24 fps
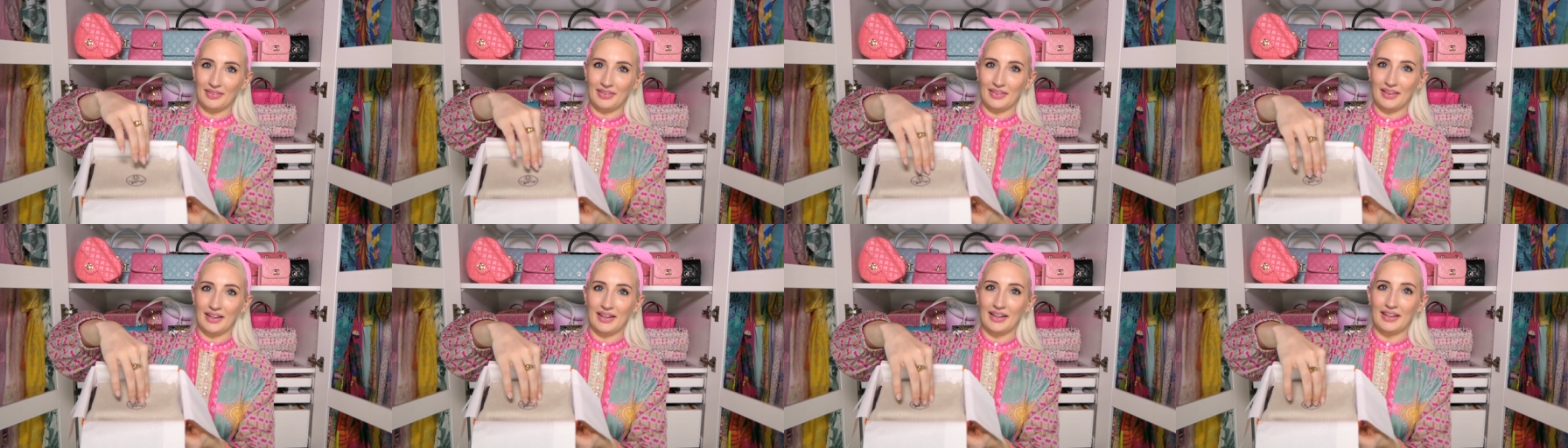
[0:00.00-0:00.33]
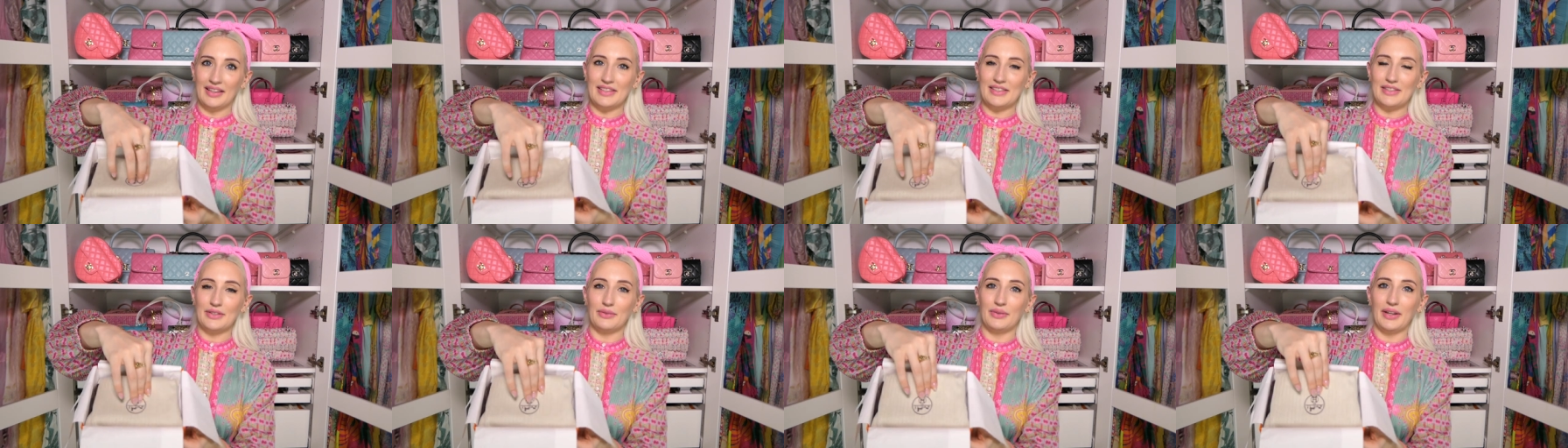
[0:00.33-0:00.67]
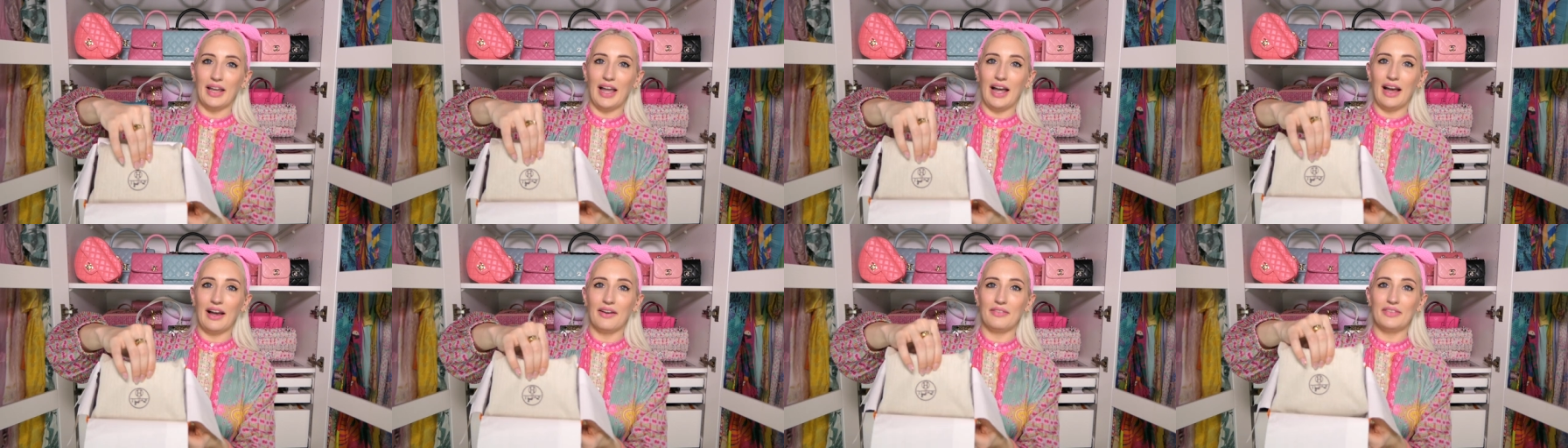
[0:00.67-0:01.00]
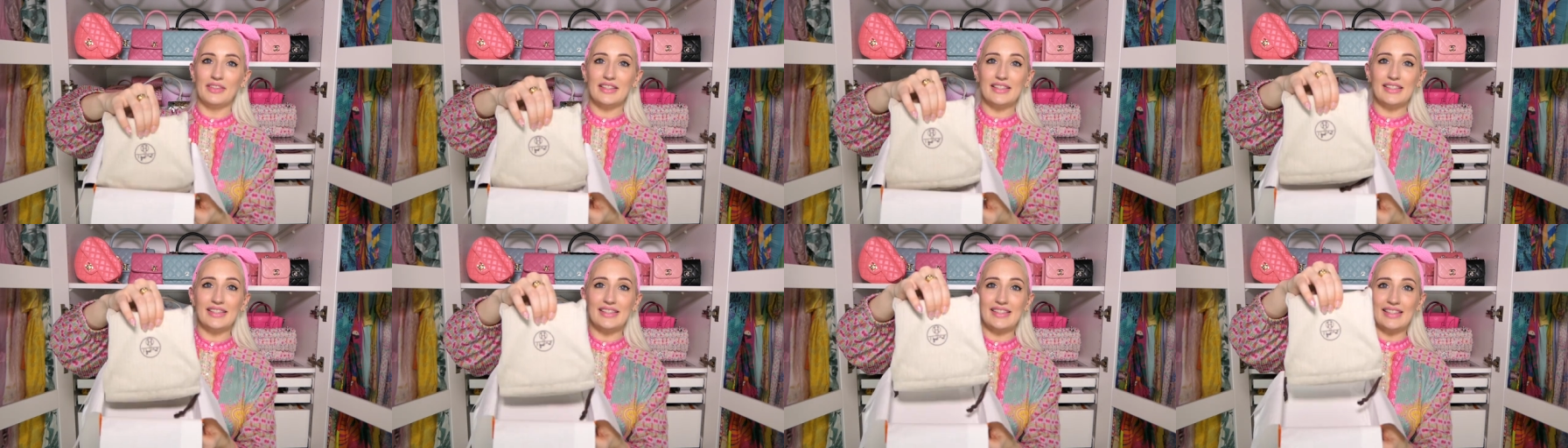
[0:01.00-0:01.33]
So we have
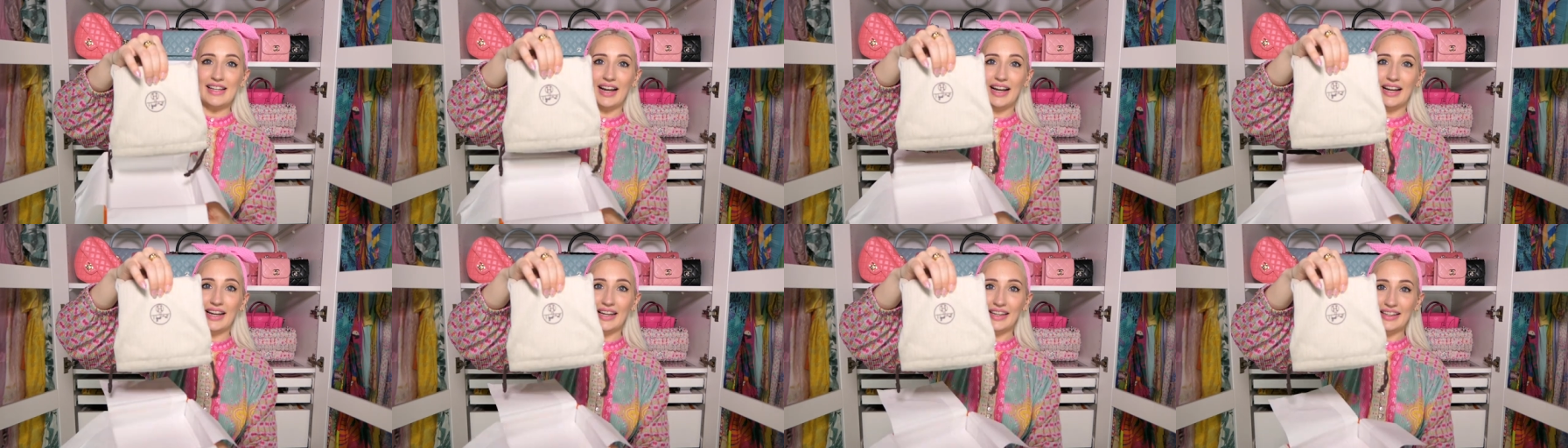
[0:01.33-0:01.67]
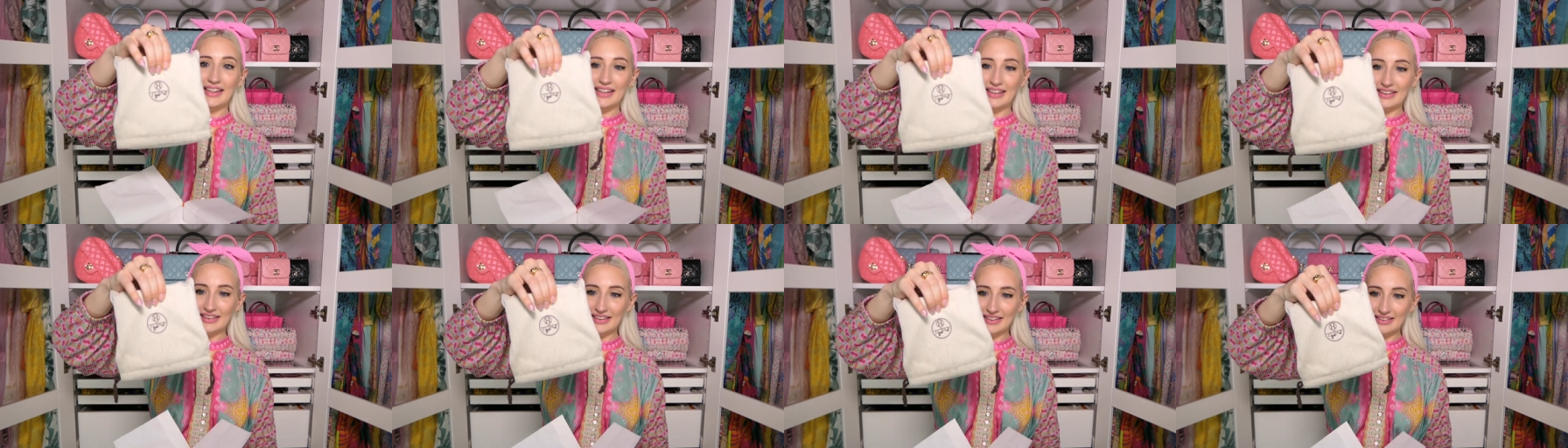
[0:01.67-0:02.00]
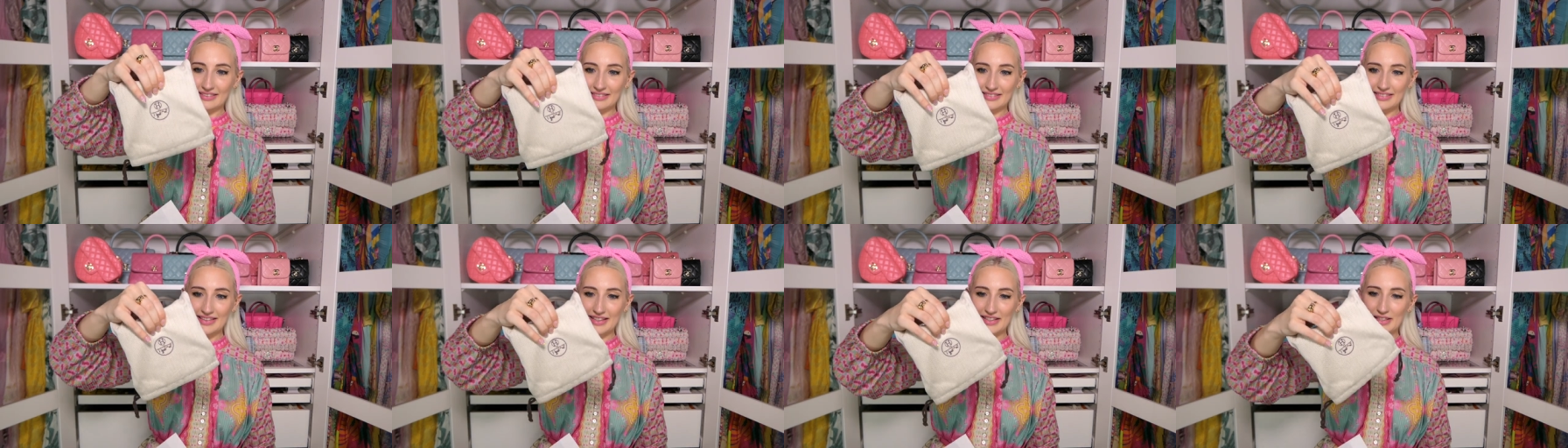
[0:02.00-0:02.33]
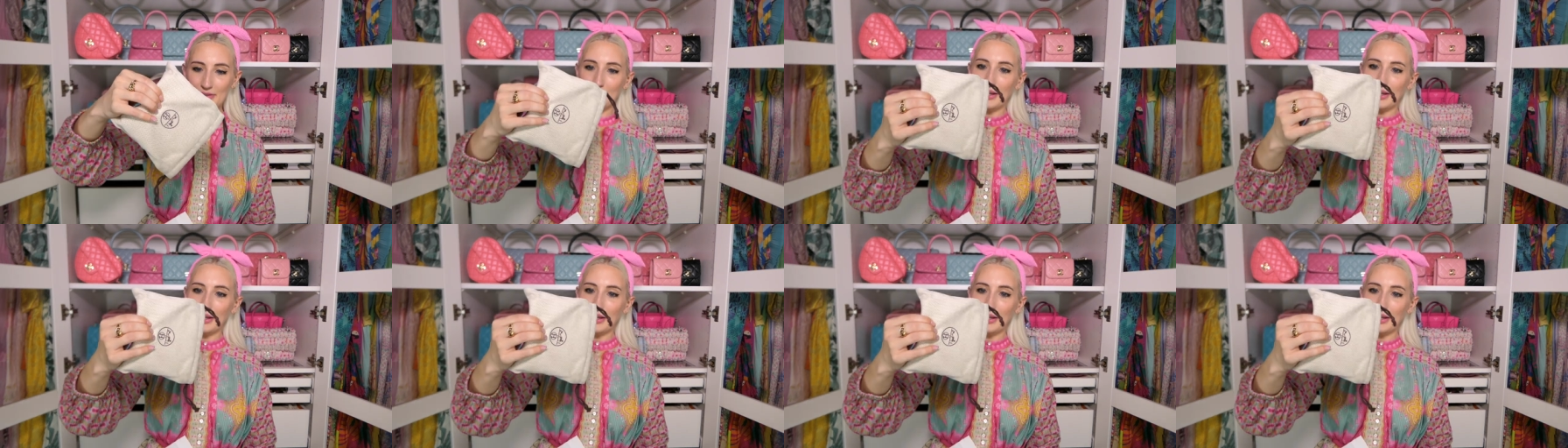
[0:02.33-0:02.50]
this tiny little dust